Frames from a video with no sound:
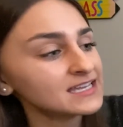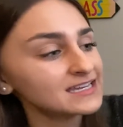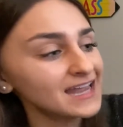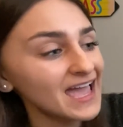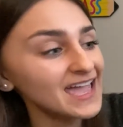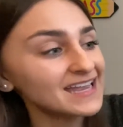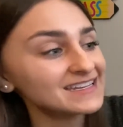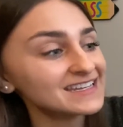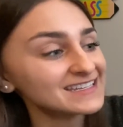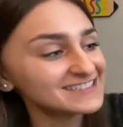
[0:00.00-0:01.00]

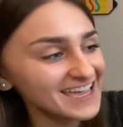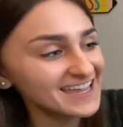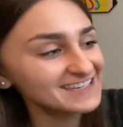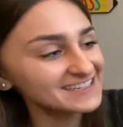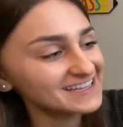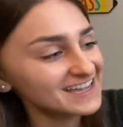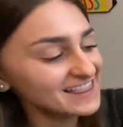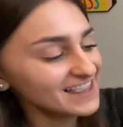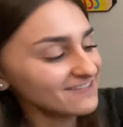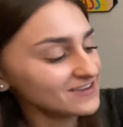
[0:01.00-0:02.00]
nine, 10,
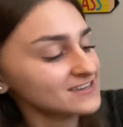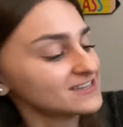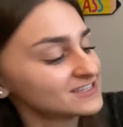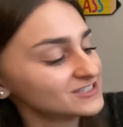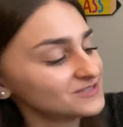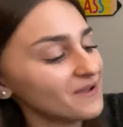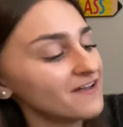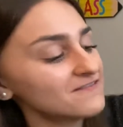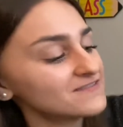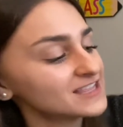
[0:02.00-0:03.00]
11,
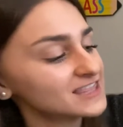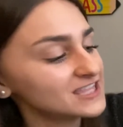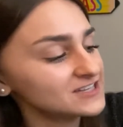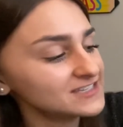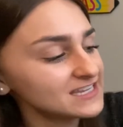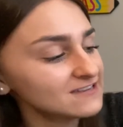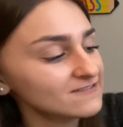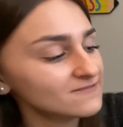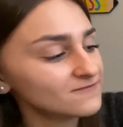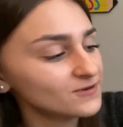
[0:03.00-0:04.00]
12, 13,
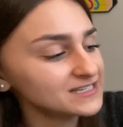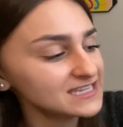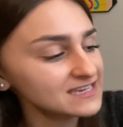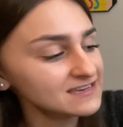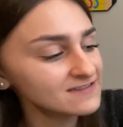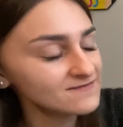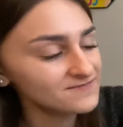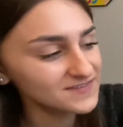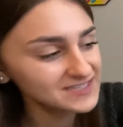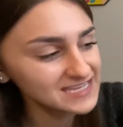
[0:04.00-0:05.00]
14,
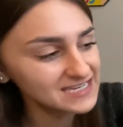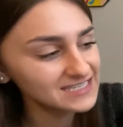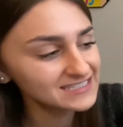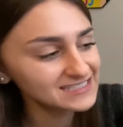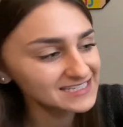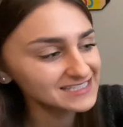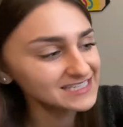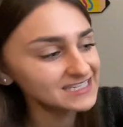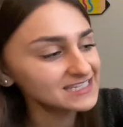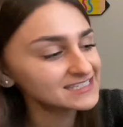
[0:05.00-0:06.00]
15,
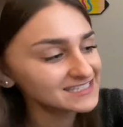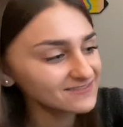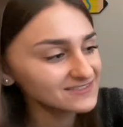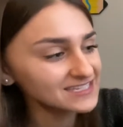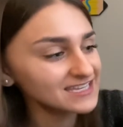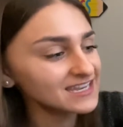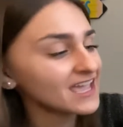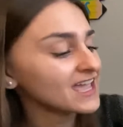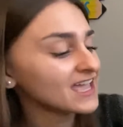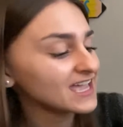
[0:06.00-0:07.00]
16, 17,
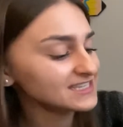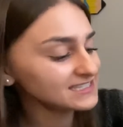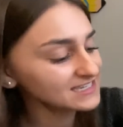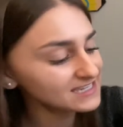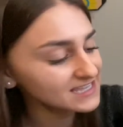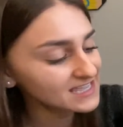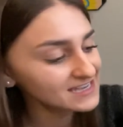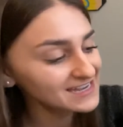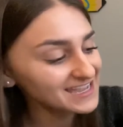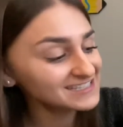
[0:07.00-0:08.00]
18,
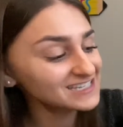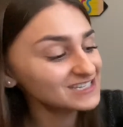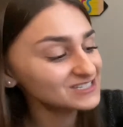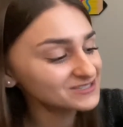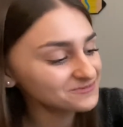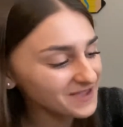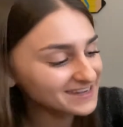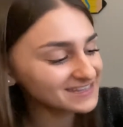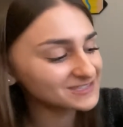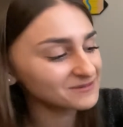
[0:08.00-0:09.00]
19,
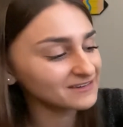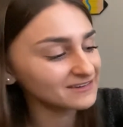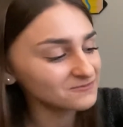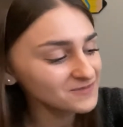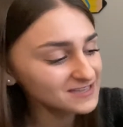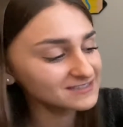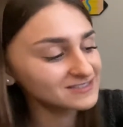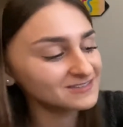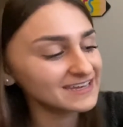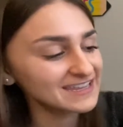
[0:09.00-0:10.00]
20, 21,
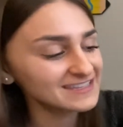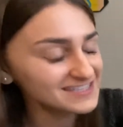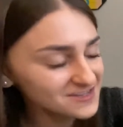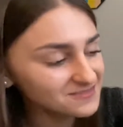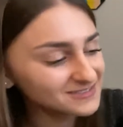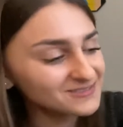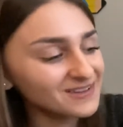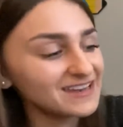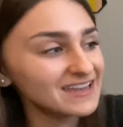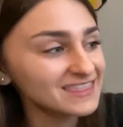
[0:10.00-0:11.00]
22,
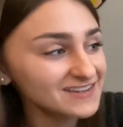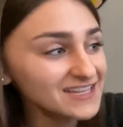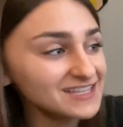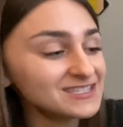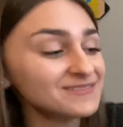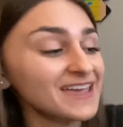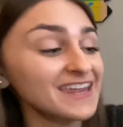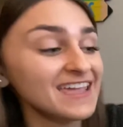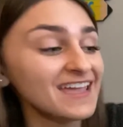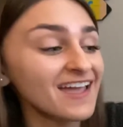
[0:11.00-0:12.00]
23,
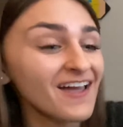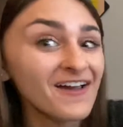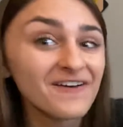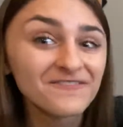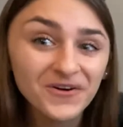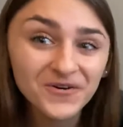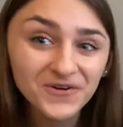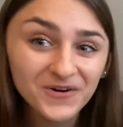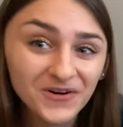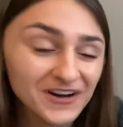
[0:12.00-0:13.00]
20.
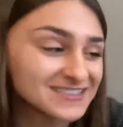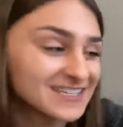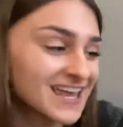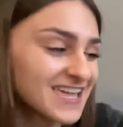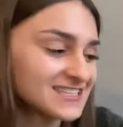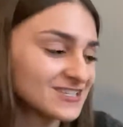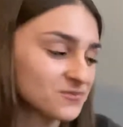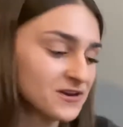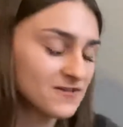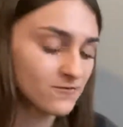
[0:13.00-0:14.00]
Four. Today is the
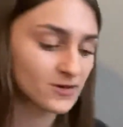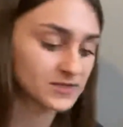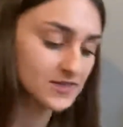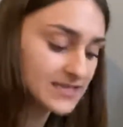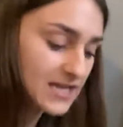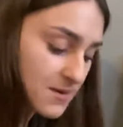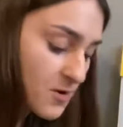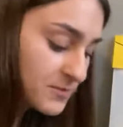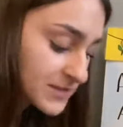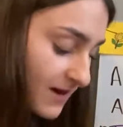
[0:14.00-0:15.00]
24th, so let's take a
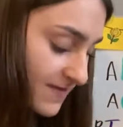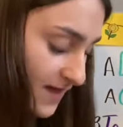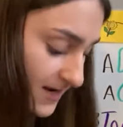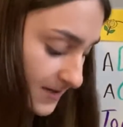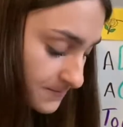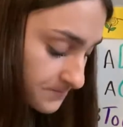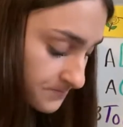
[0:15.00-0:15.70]
moment to write that in.